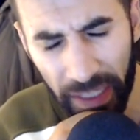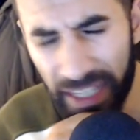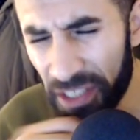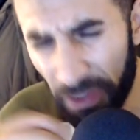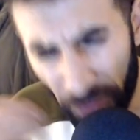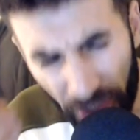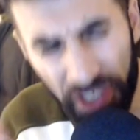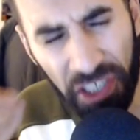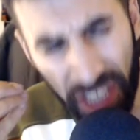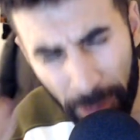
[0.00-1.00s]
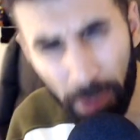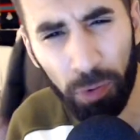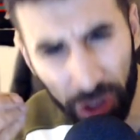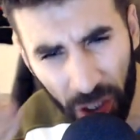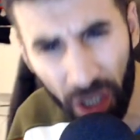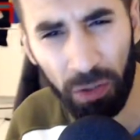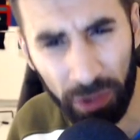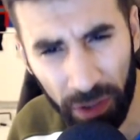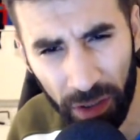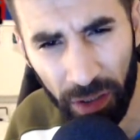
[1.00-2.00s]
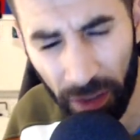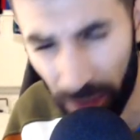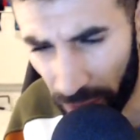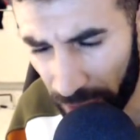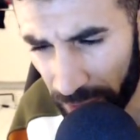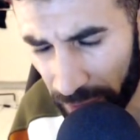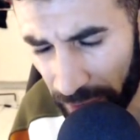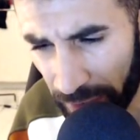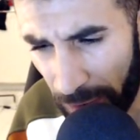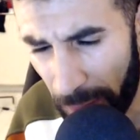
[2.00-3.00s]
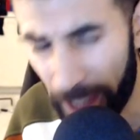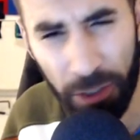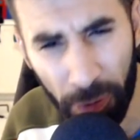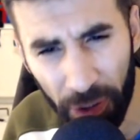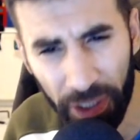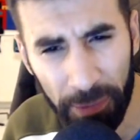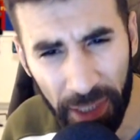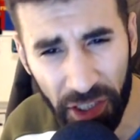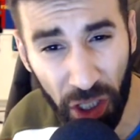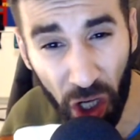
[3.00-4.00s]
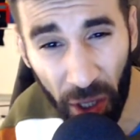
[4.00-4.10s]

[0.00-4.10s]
He is a very snappable child, right? And you're putting him next to the